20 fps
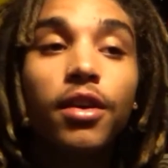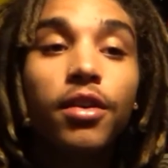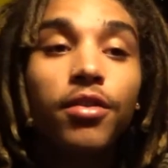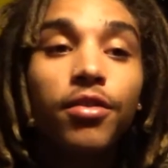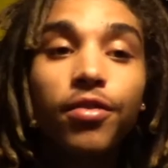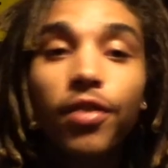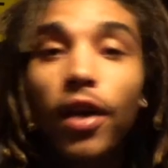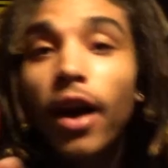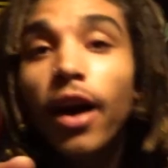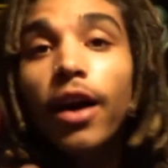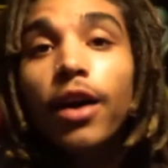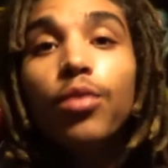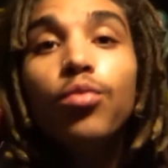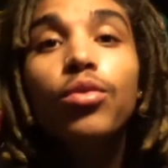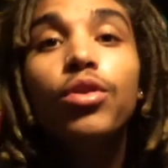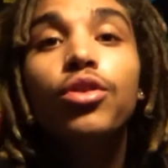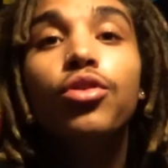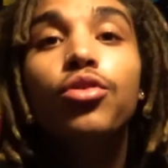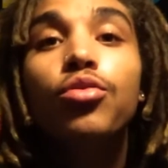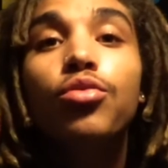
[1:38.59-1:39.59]
Find
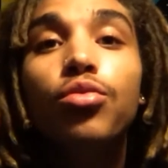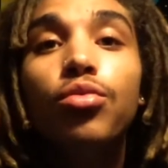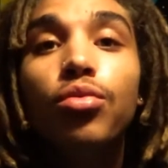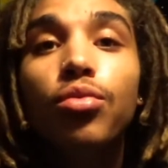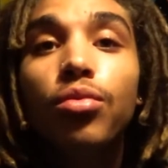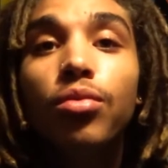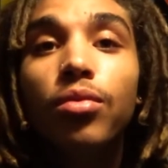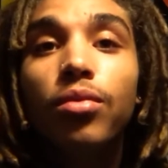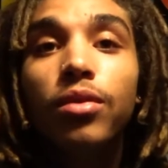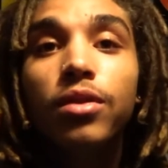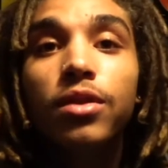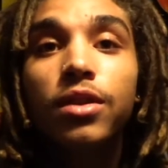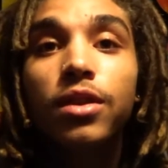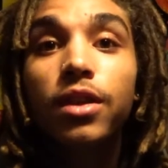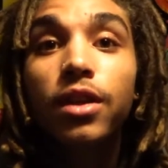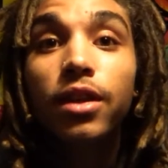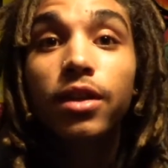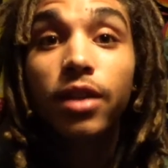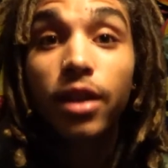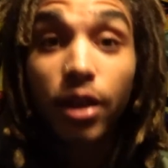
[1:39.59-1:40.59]
what you
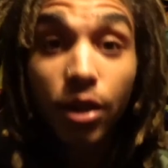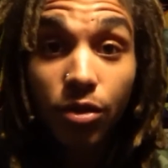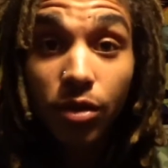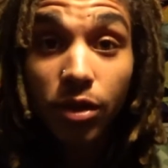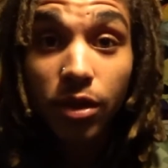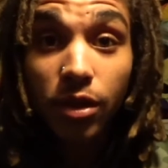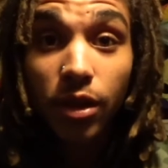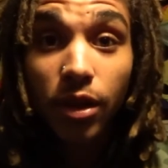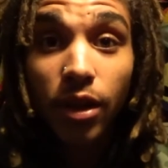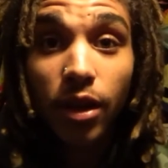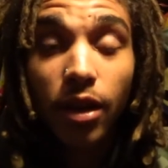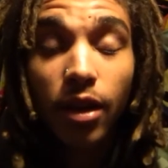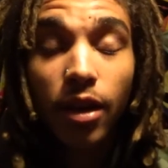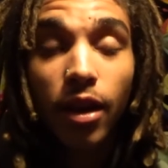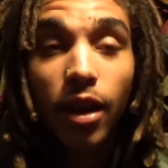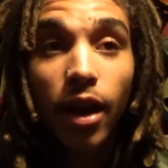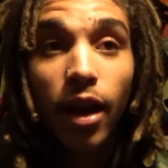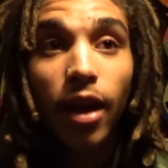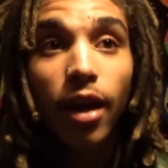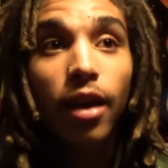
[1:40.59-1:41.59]
see is interesting
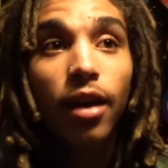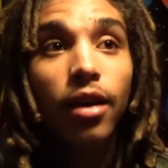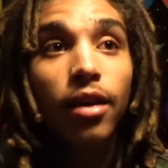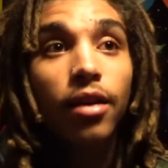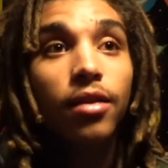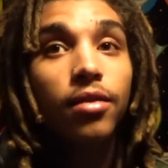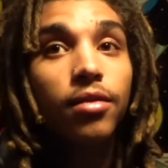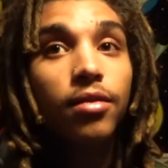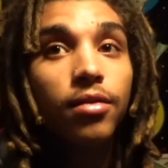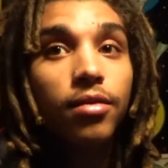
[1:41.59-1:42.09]
and